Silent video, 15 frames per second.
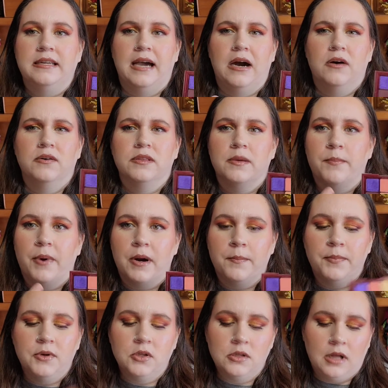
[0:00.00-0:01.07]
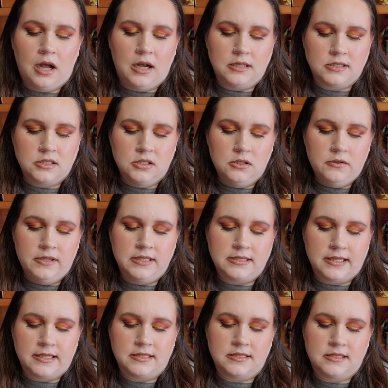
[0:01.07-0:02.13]
Now, the purple also
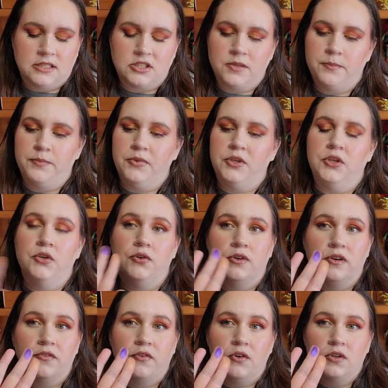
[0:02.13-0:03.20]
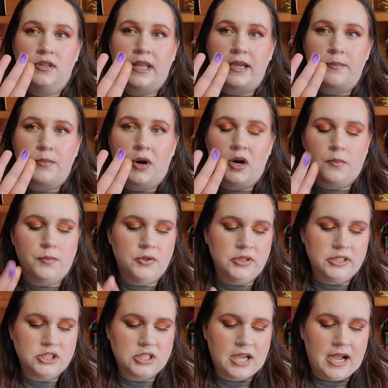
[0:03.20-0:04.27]
is like such a beautiful, like
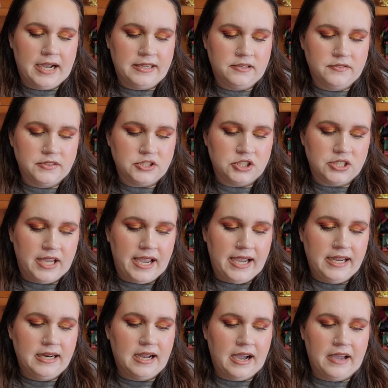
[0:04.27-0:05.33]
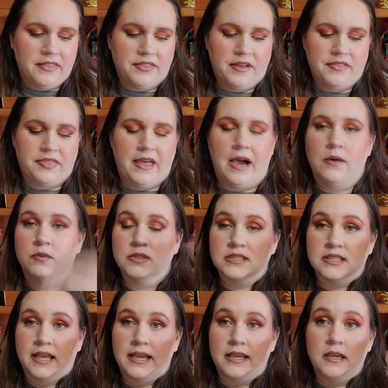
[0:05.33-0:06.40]
purplish kind of a shade. I thought that
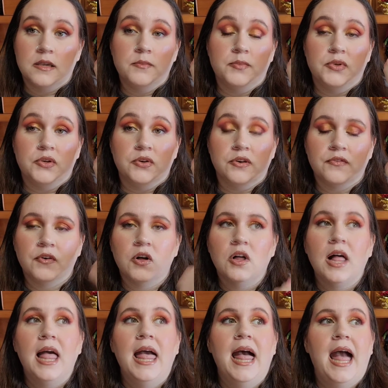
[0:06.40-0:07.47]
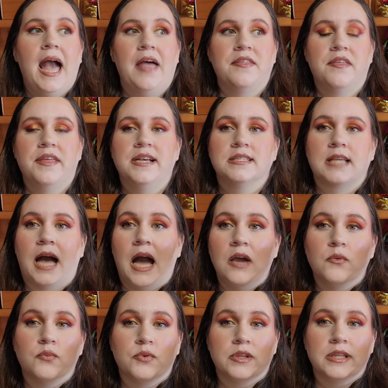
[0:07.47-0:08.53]
was like beautiful. And the thing is,
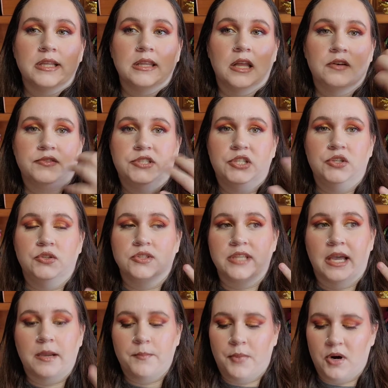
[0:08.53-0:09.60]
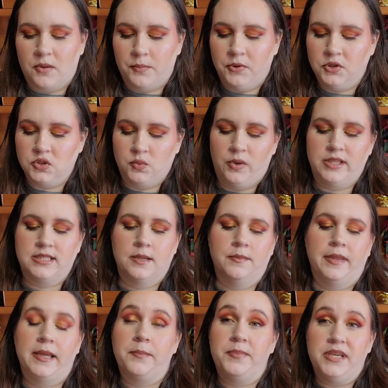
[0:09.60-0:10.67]
I really love to use like purples with
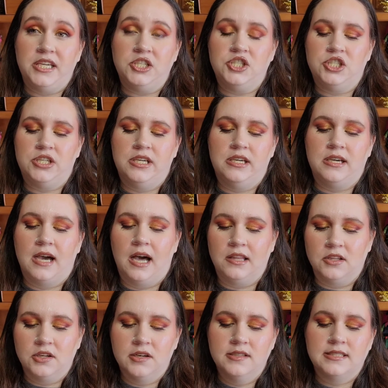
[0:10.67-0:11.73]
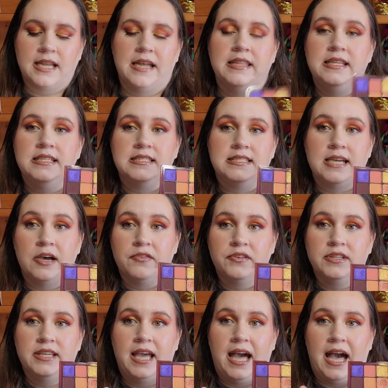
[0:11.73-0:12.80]
some like peachy colors, and these
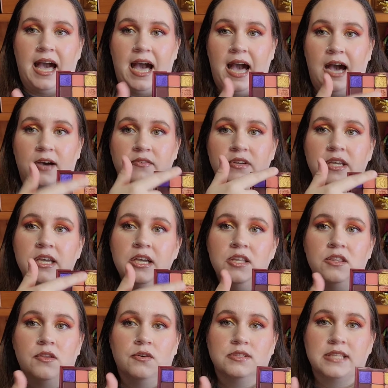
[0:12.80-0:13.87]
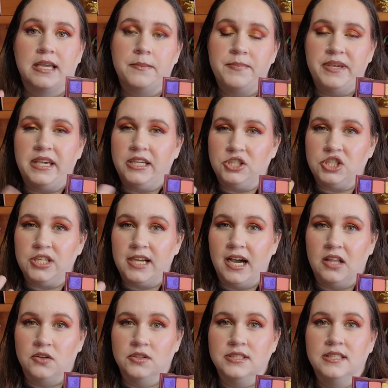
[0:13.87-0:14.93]
definitely have those like peachy
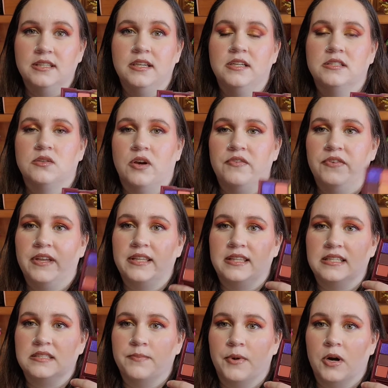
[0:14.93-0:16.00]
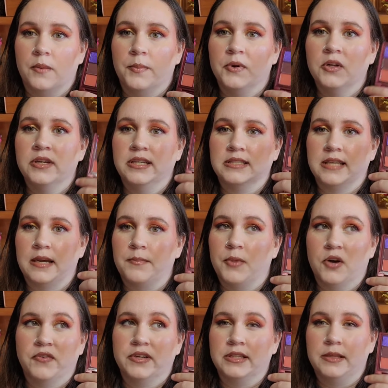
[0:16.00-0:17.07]
colors in there. So I feel like this purple is like
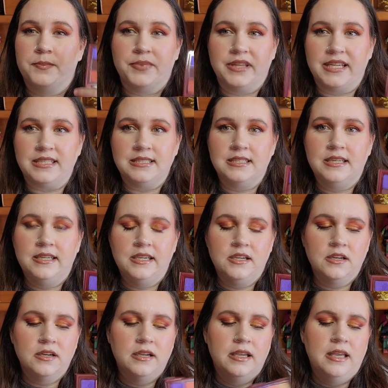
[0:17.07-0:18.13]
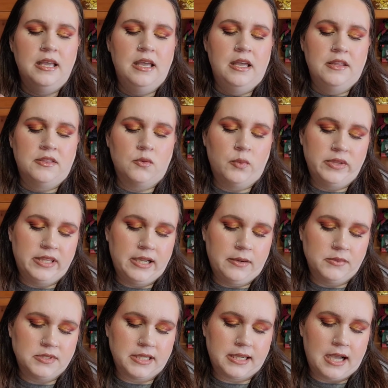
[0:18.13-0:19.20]
perfectly placed in here. The one thing
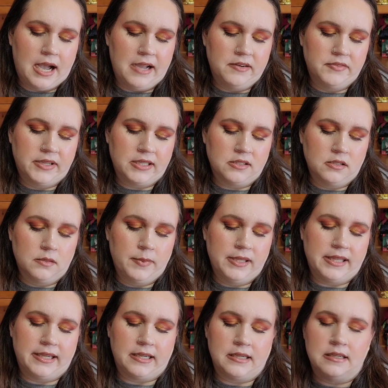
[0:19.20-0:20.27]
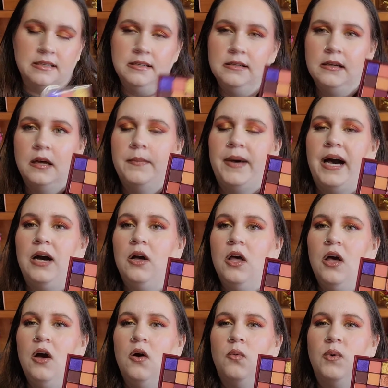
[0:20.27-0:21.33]
I was like kind of like a little bit like about
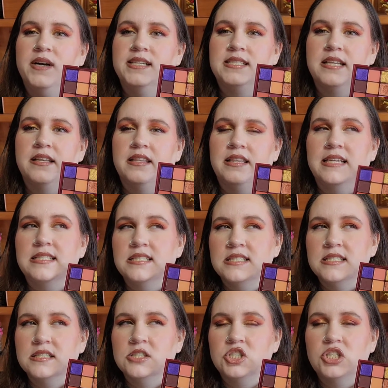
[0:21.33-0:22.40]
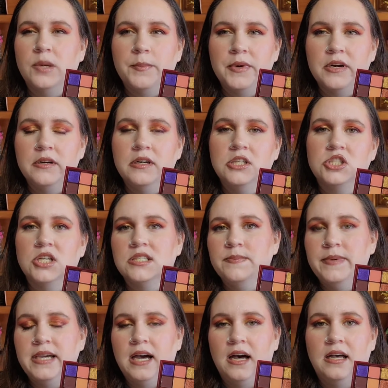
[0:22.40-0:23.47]
was this shimmer,
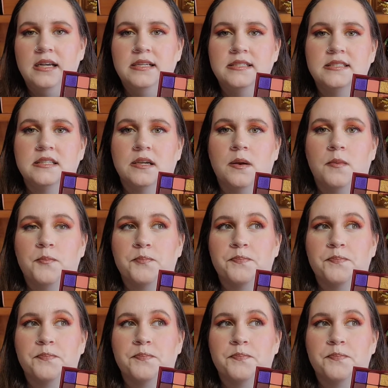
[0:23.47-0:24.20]
just because